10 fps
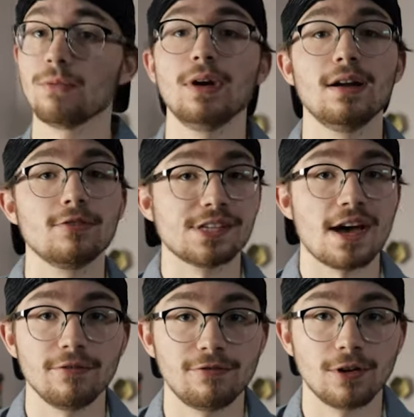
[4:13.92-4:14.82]
Whatever's
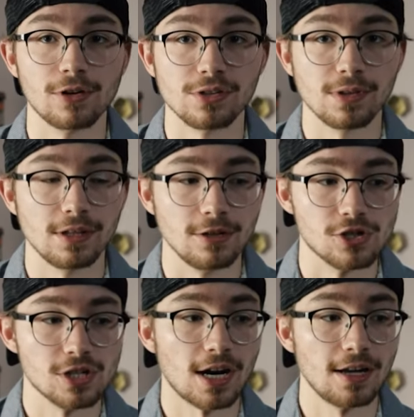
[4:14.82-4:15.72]
out of focus within your
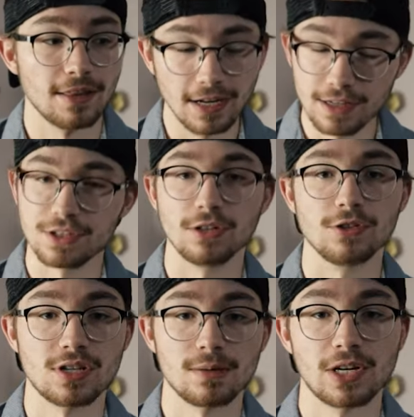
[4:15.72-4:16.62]
shot that isn't
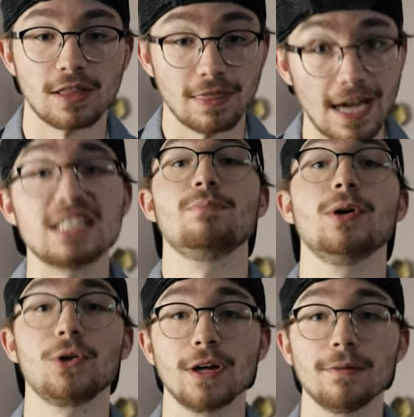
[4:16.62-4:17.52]
your subject, that's
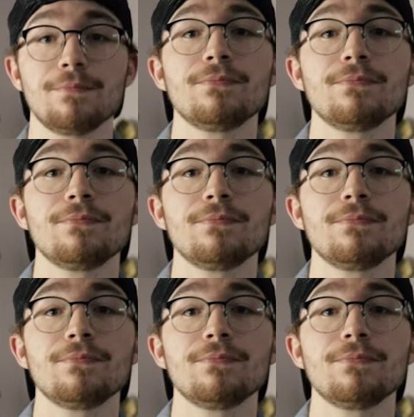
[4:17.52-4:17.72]
bokeh.